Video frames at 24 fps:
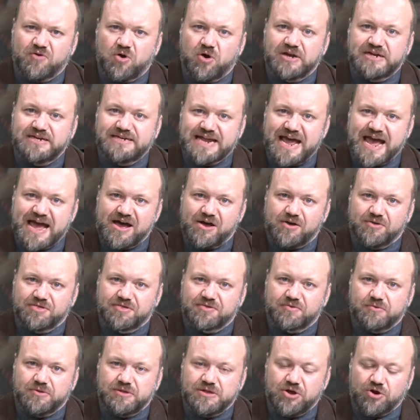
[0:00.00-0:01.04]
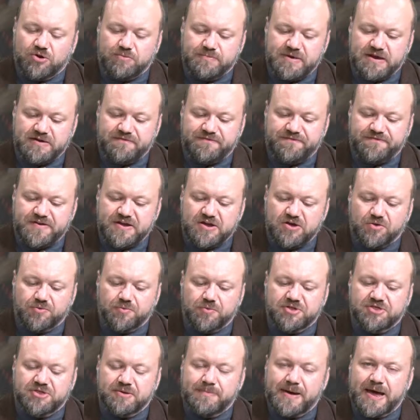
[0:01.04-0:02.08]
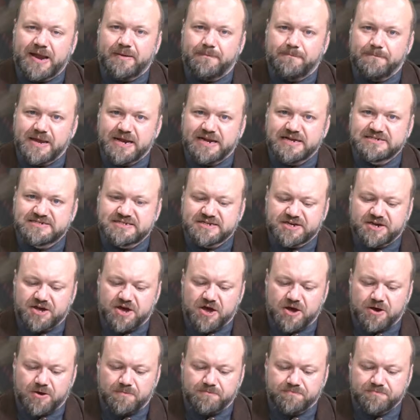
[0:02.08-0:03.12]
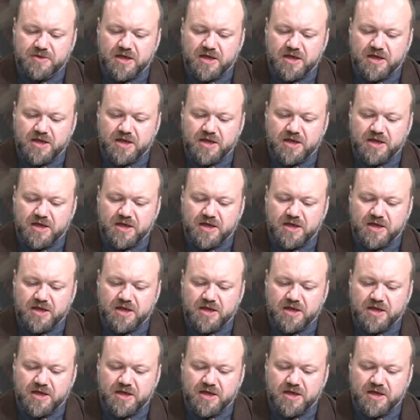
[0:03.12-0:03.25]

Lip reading: on downs near midfield with about a minute to go.